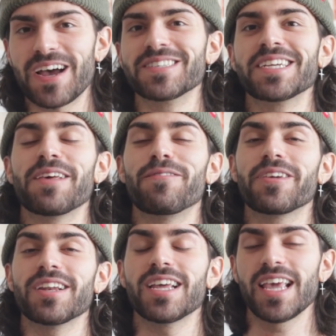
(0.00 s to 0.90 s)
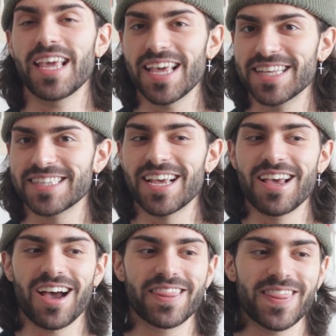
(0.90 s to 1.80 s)
on because I don't know what I'm
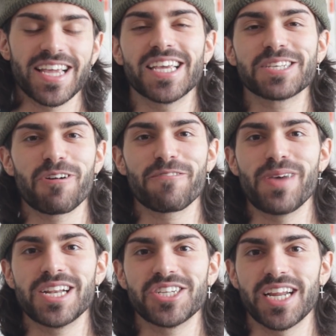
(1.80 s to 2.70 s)
gonna look like without